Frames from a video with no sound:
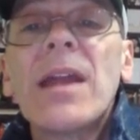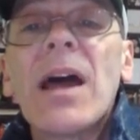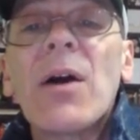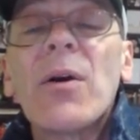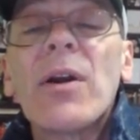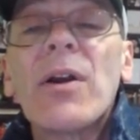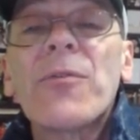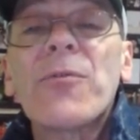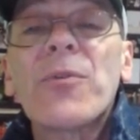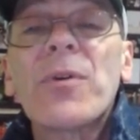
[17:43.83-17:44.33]

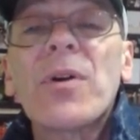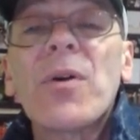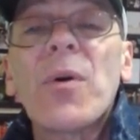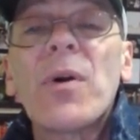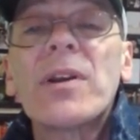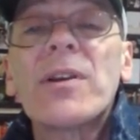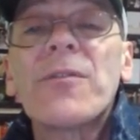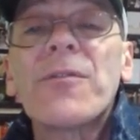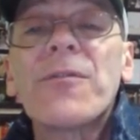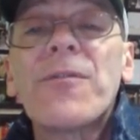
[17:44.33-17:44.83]
Now, if we're
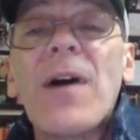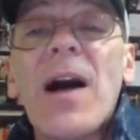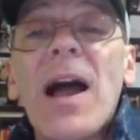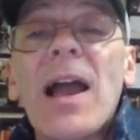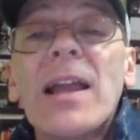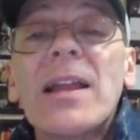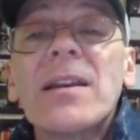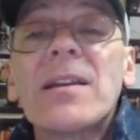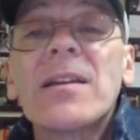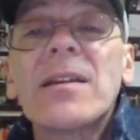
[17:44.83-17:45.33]
going to
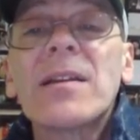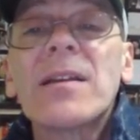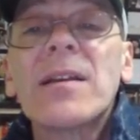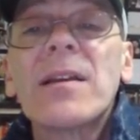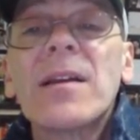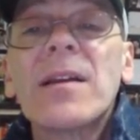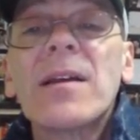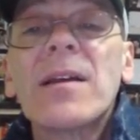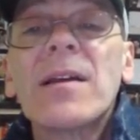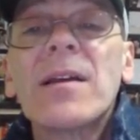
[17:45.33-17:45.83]
find
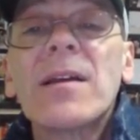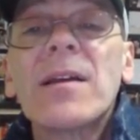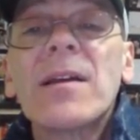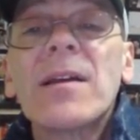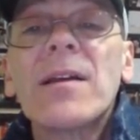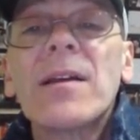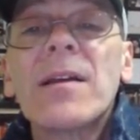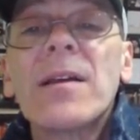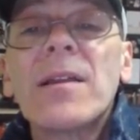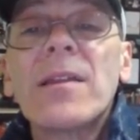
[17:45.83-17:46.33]

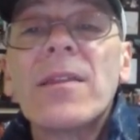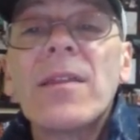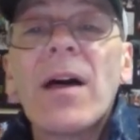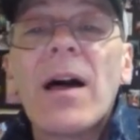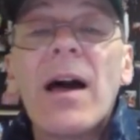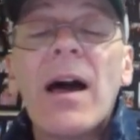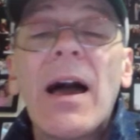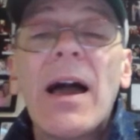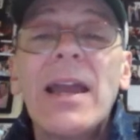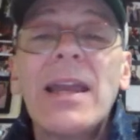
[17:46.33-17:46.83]

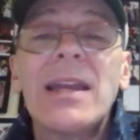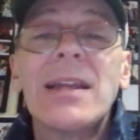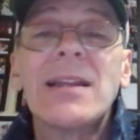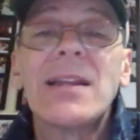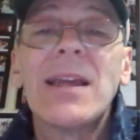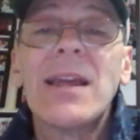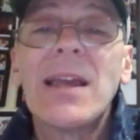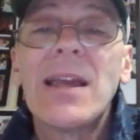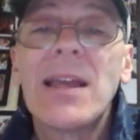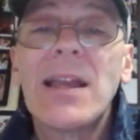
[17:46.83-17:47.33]
the
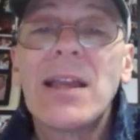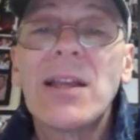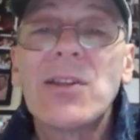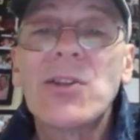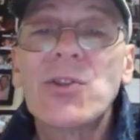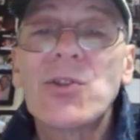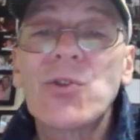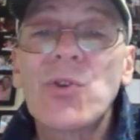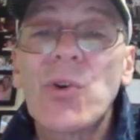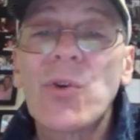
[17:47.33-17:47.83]
height, it
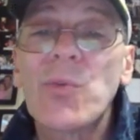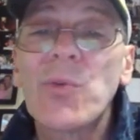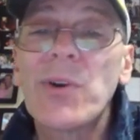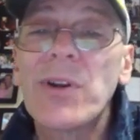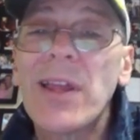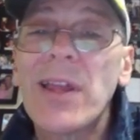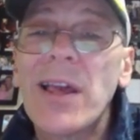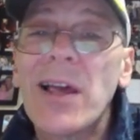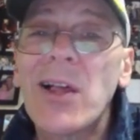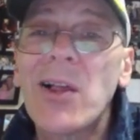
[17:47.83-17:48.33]
sure
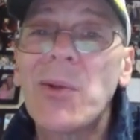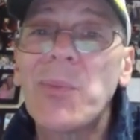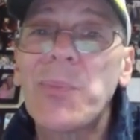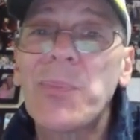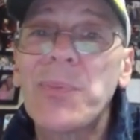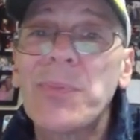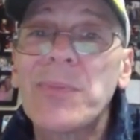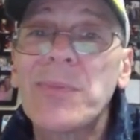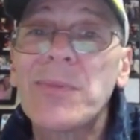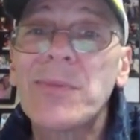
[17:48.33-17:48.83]
would
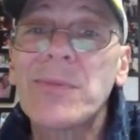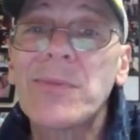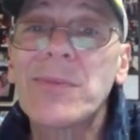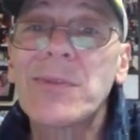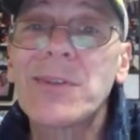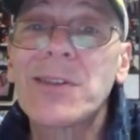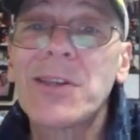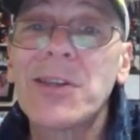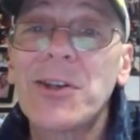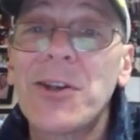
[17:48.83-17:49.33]
help
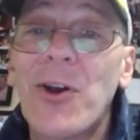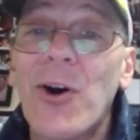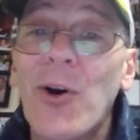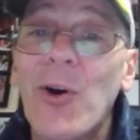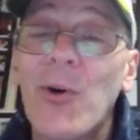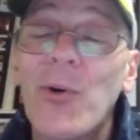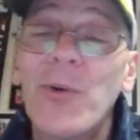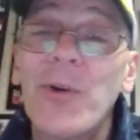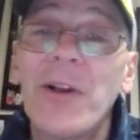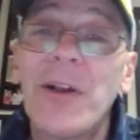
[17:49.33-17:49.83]
to
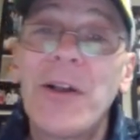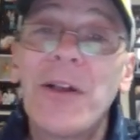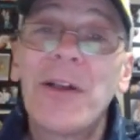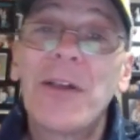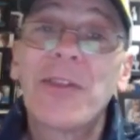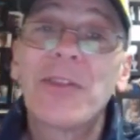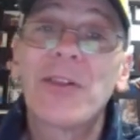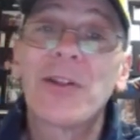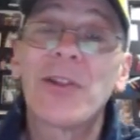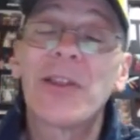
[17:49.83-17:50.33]
know
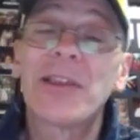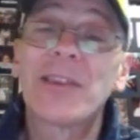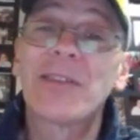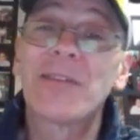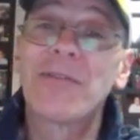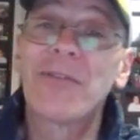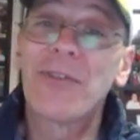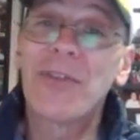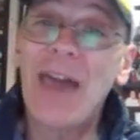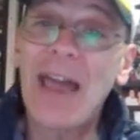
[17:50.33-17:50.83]
the length
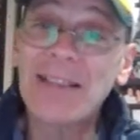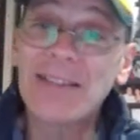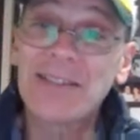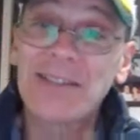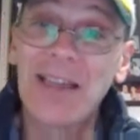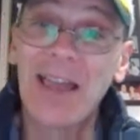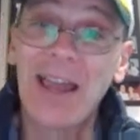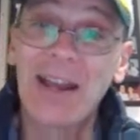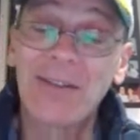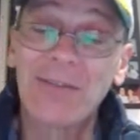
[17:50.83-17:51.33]
of that
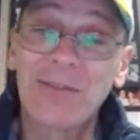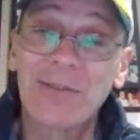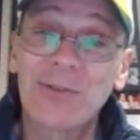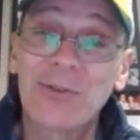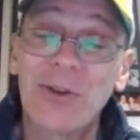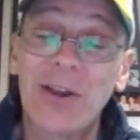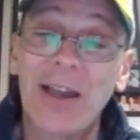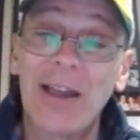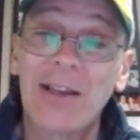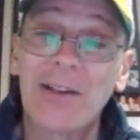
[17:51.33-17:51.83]
side of the
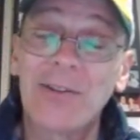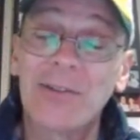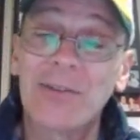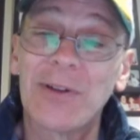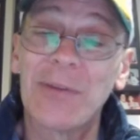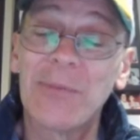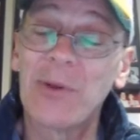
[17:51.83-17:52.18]
triangle.